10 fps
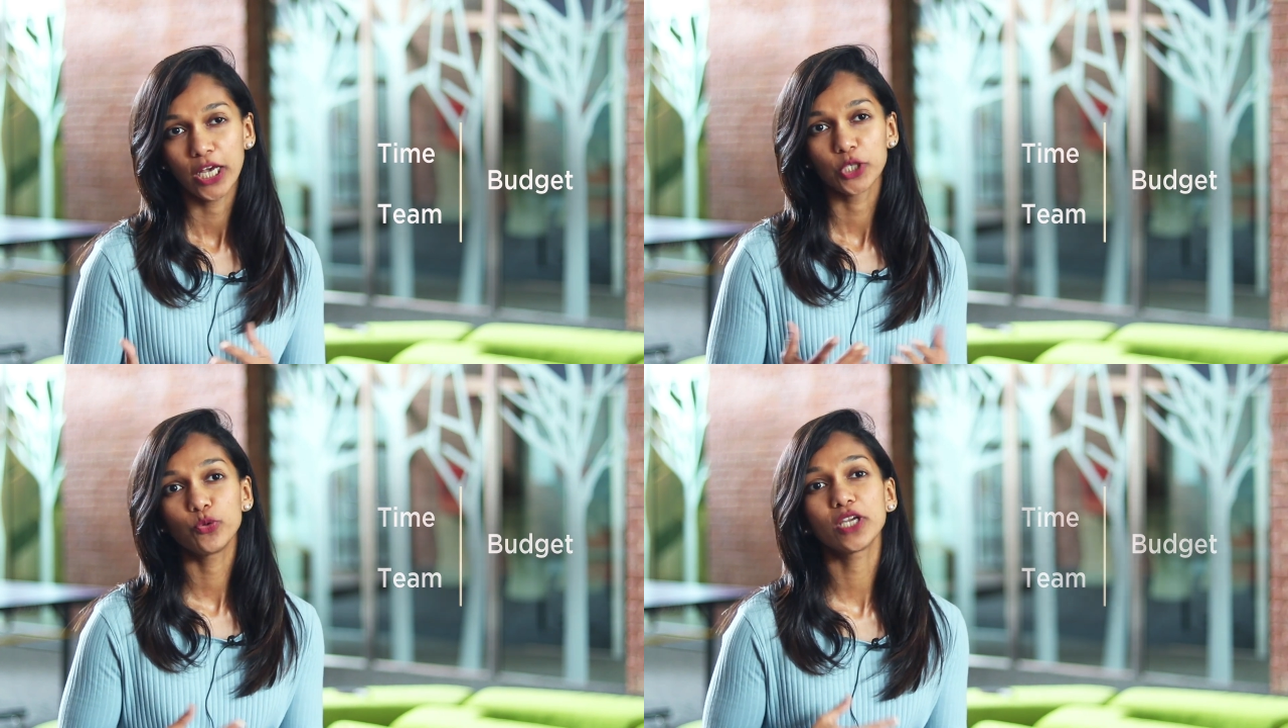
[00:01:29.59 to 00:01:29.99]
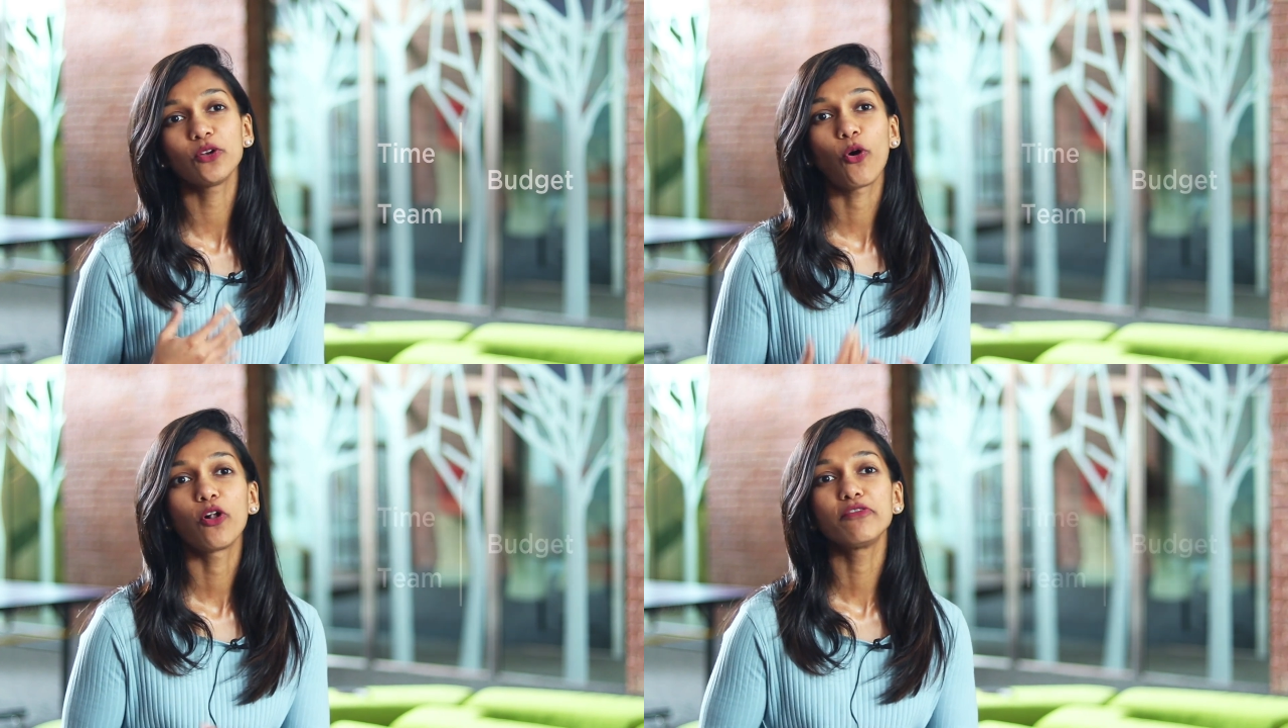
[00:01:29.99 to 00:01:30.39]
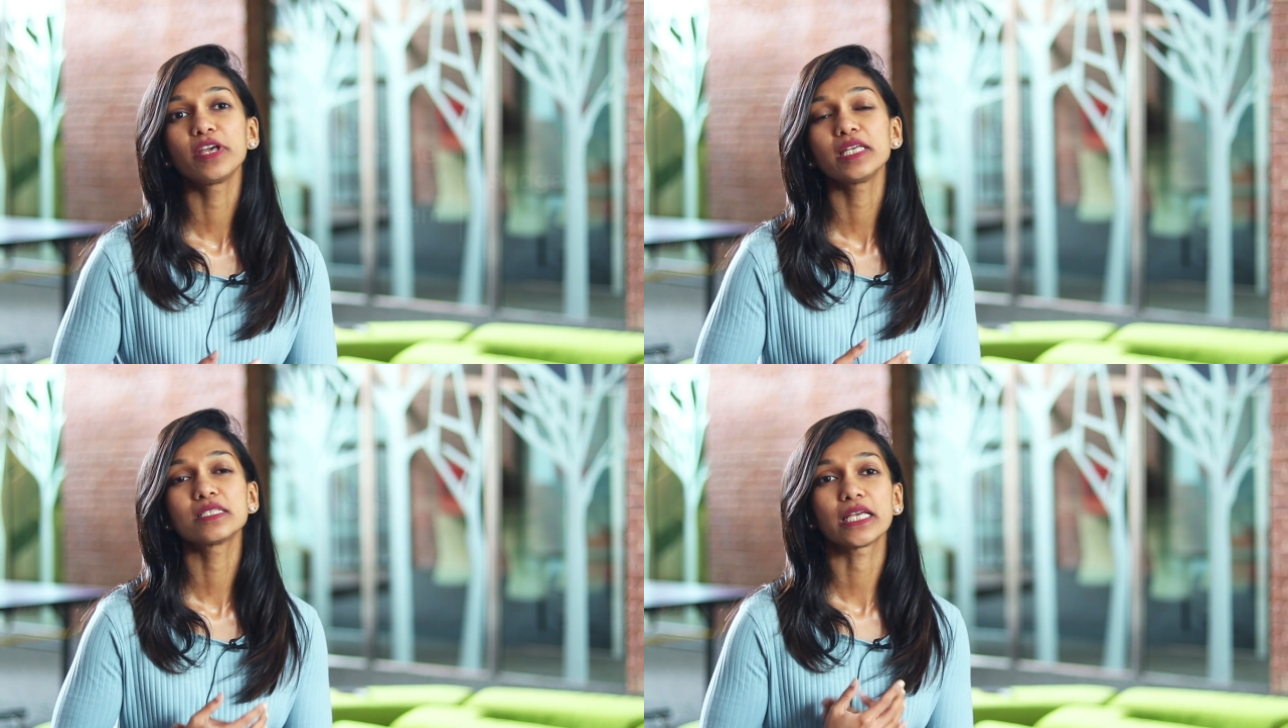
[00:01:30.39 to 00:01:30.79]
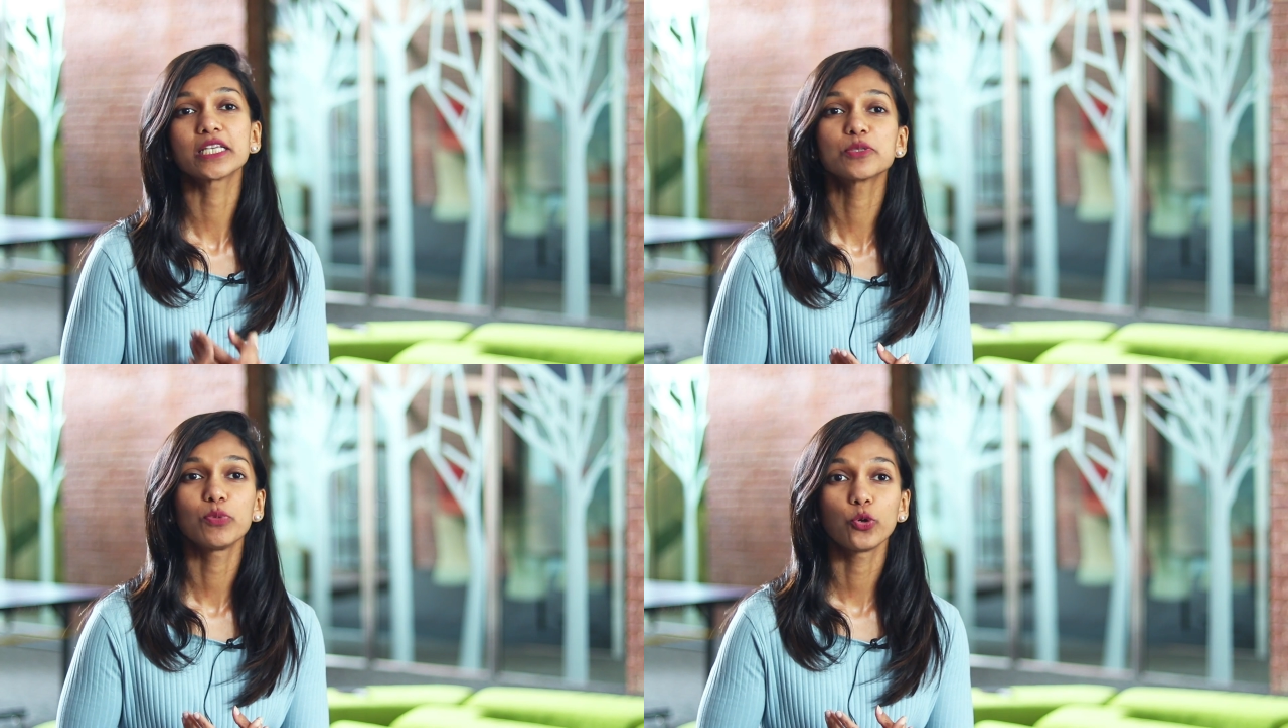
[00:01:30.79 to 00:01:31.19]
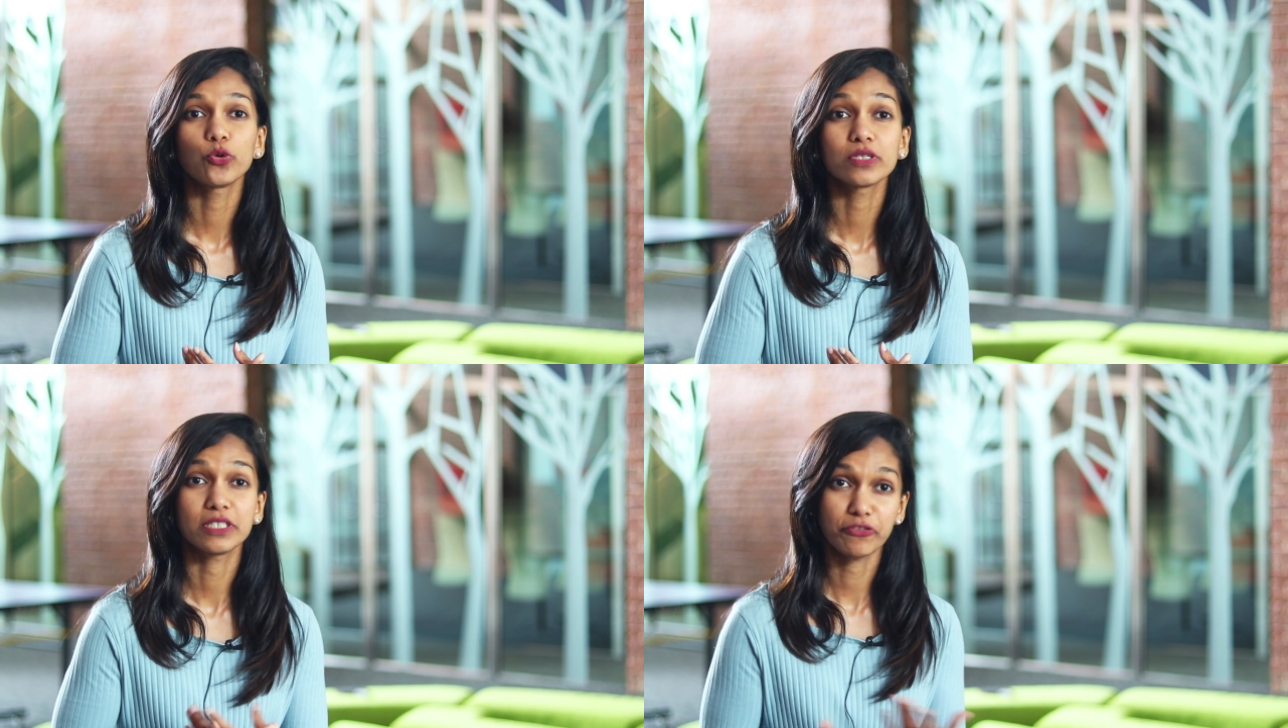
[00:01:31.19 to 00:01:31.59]
you can always
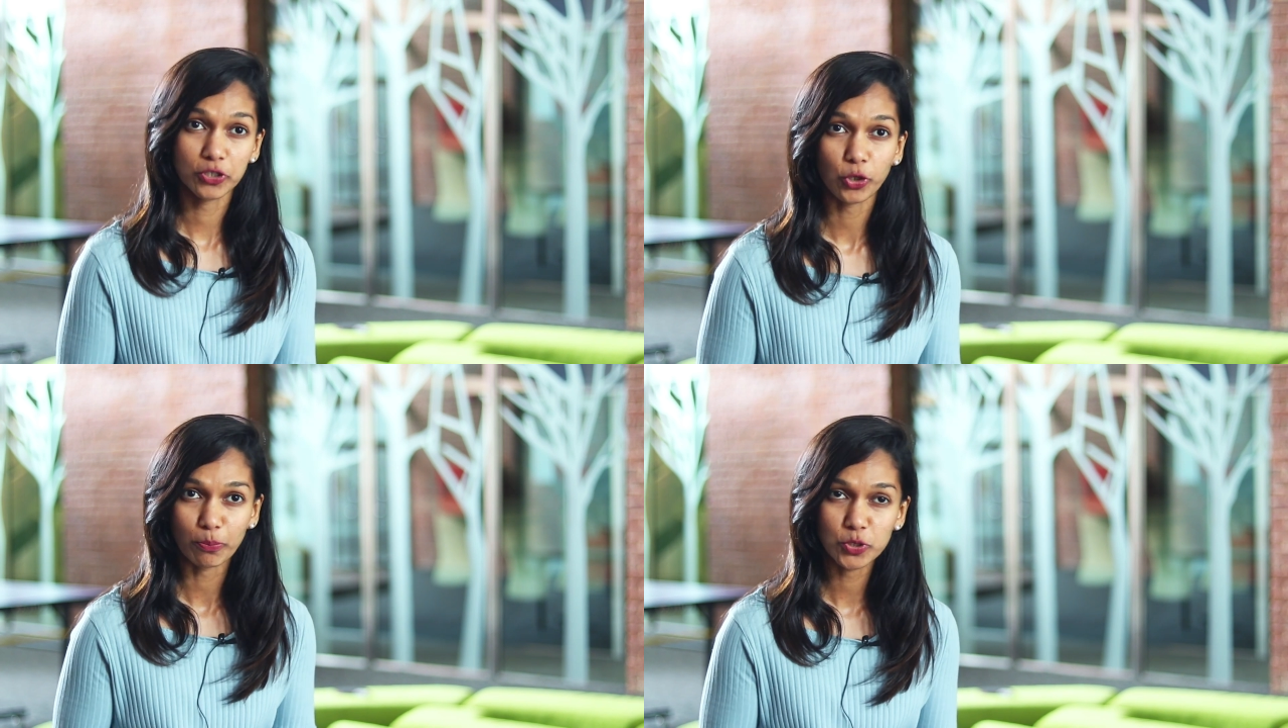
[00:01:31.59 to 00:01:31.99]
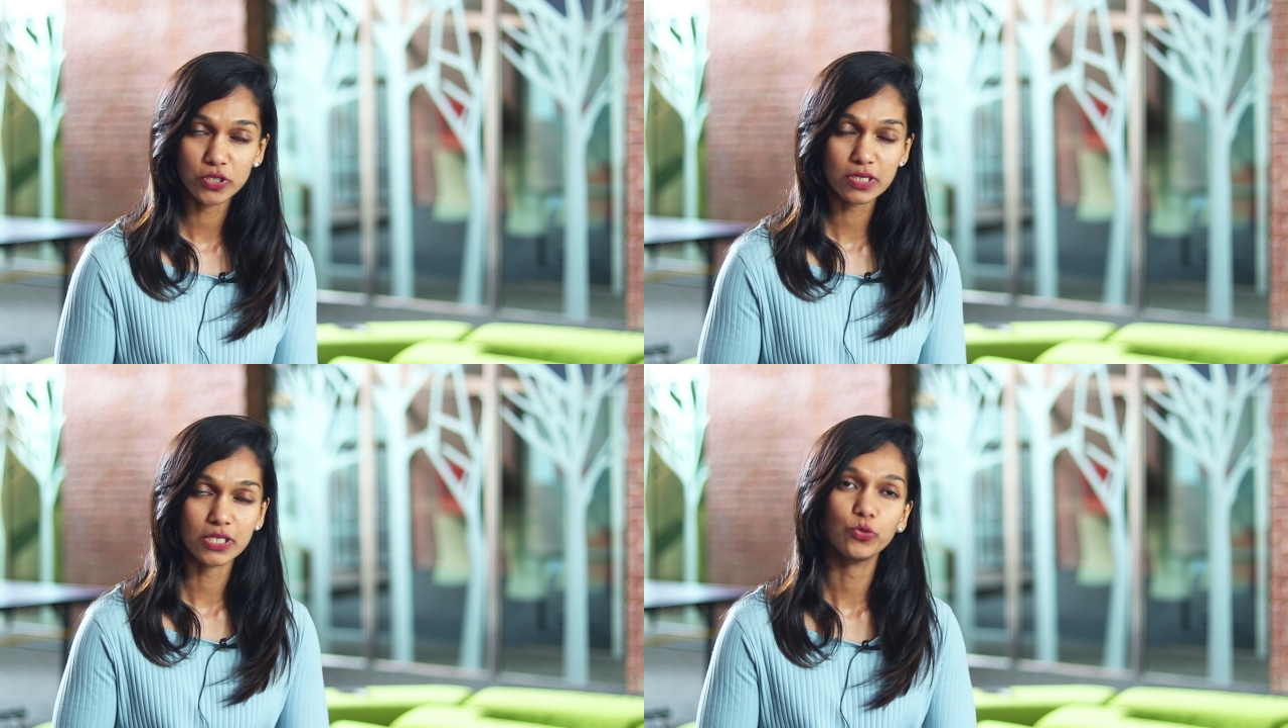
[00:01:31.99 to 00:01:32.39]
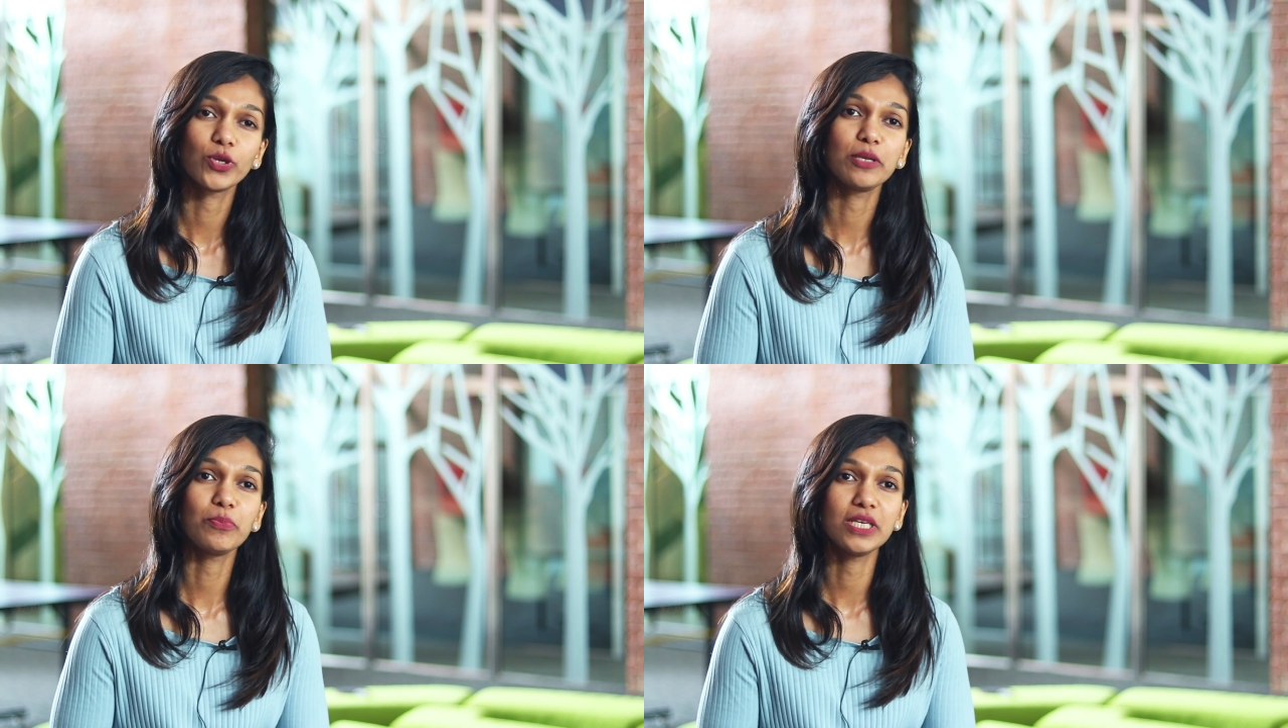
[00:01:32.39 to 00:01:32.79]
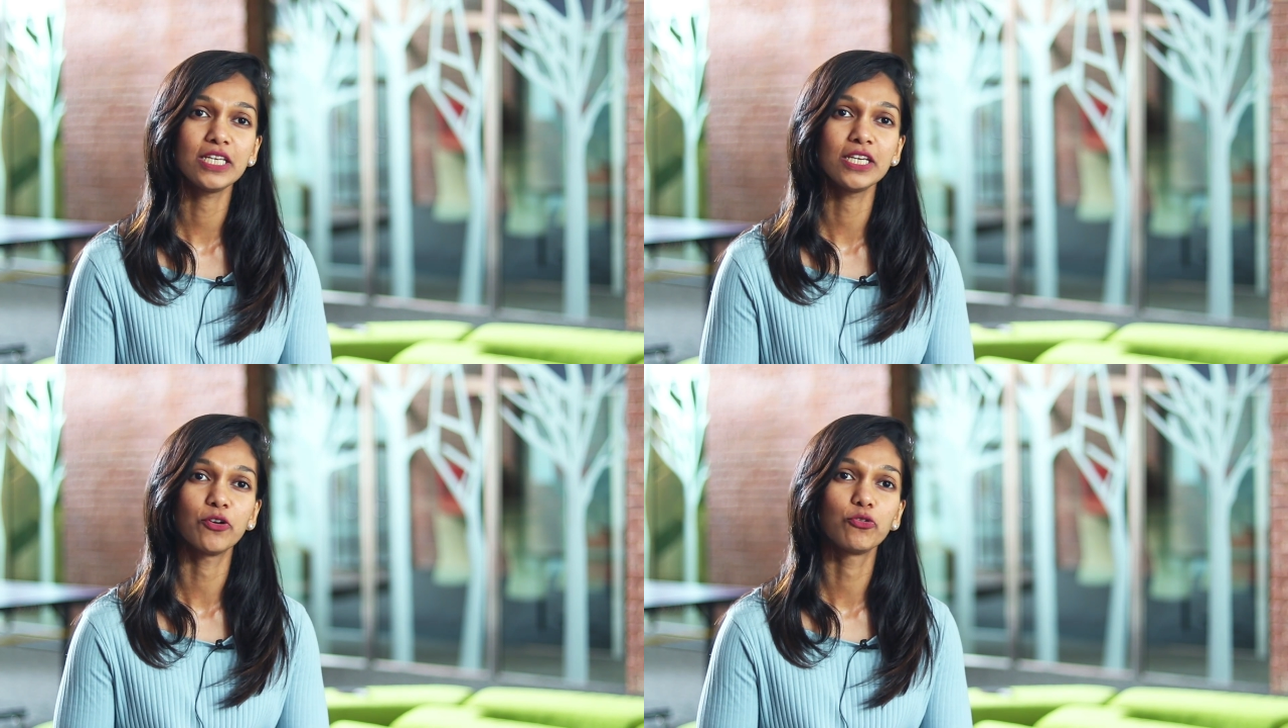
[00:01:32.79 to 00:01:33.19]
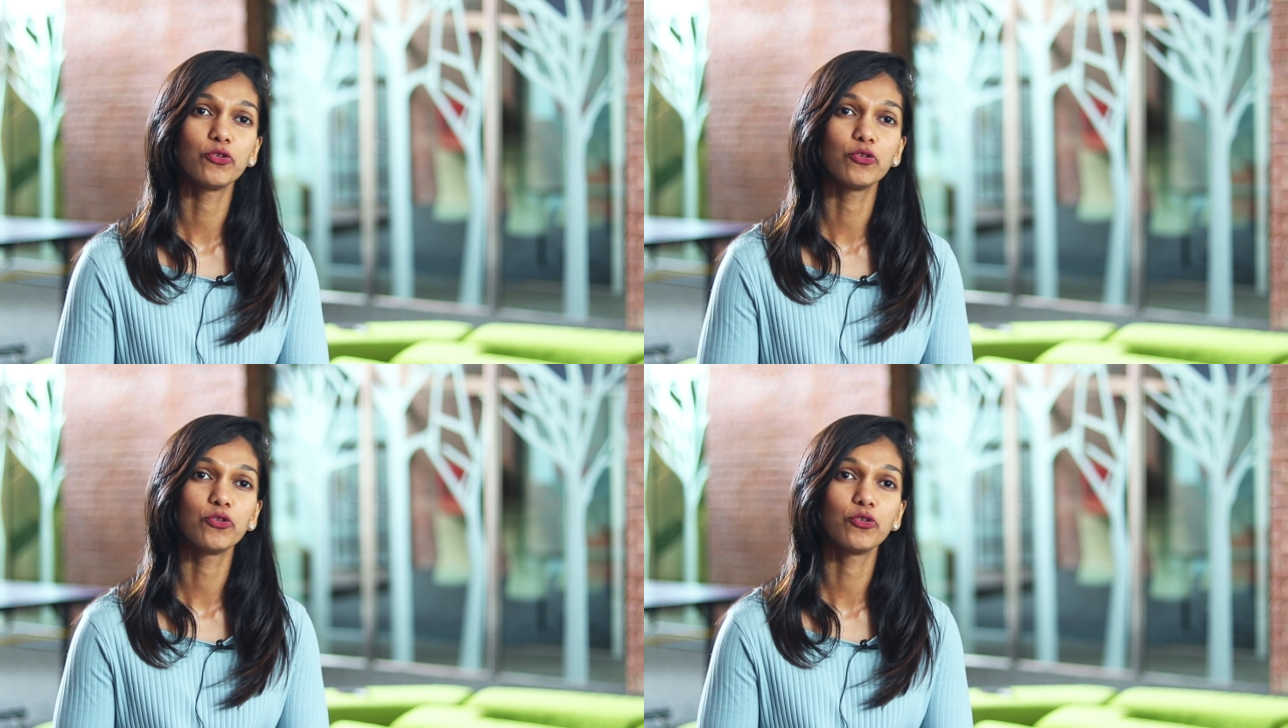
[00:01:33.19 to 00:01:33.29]
explore different options and you can be